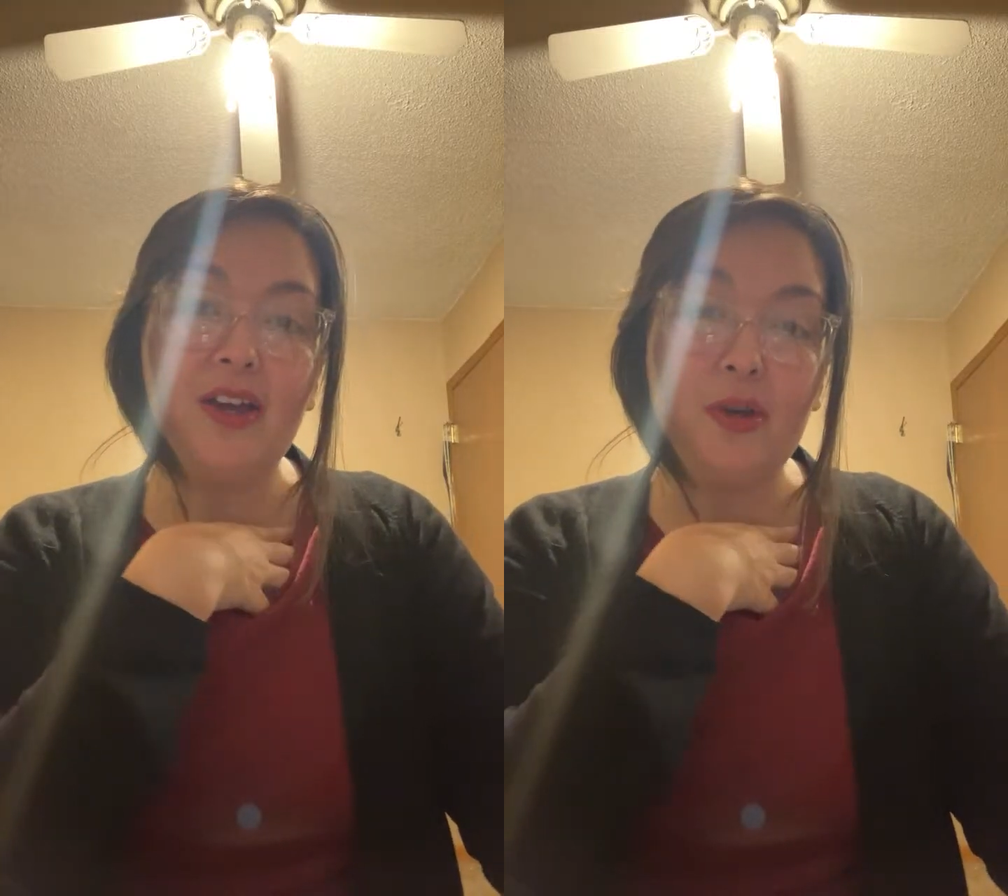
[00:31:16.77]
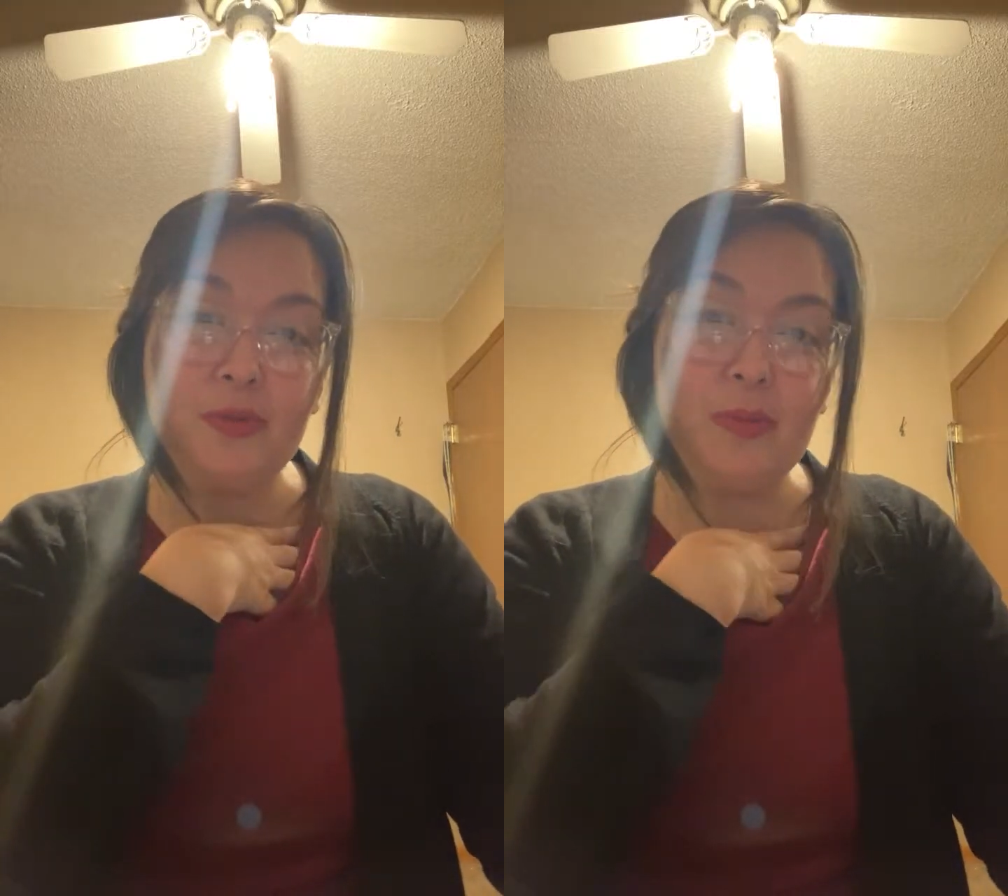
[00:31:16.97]

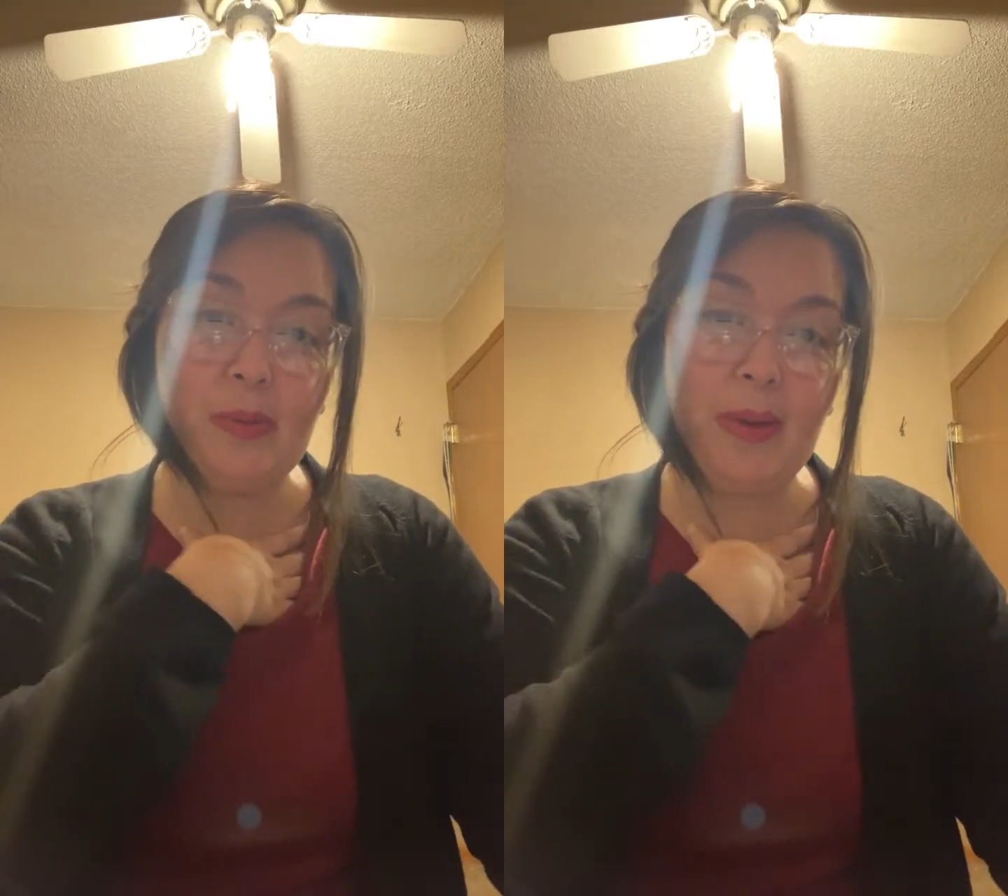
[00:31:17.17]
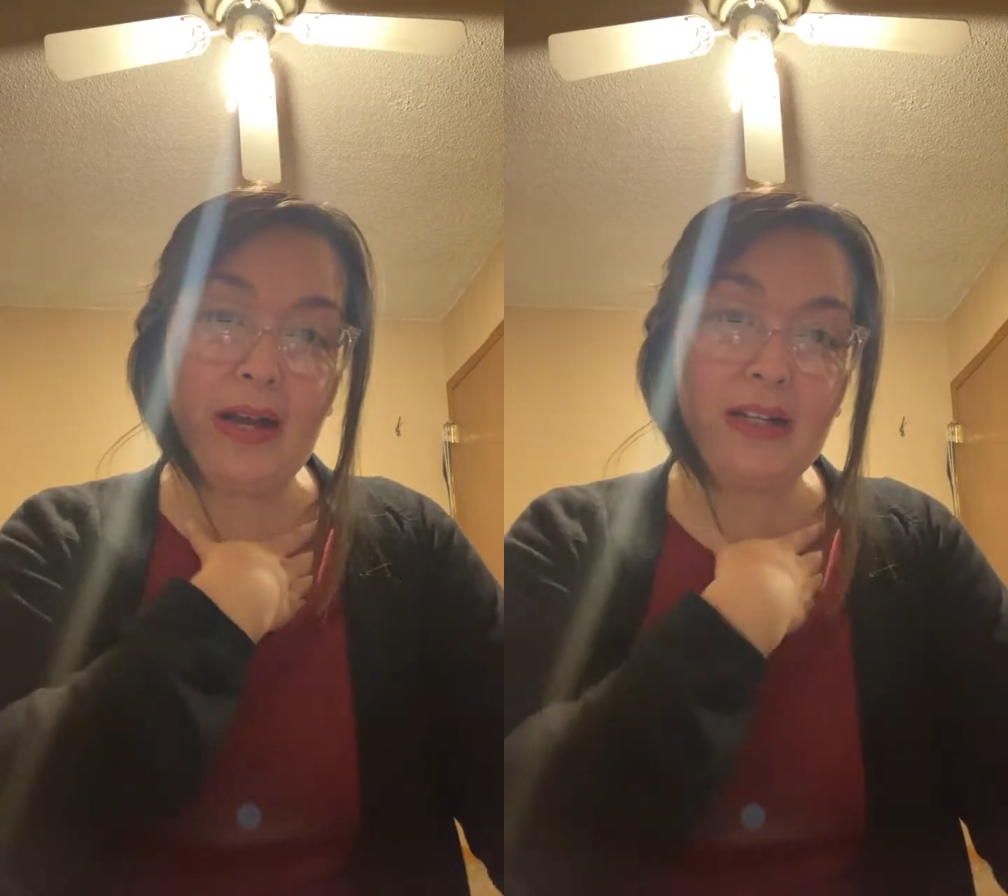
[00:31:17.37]
hope to be
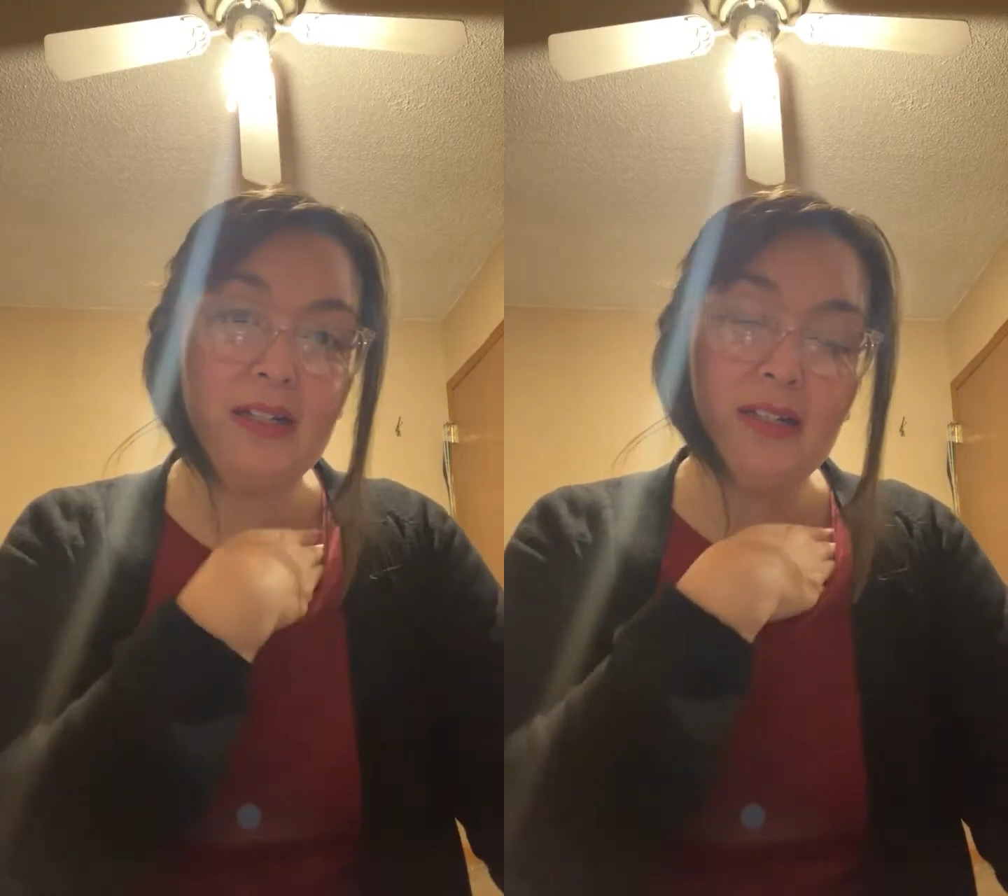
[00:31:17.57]
back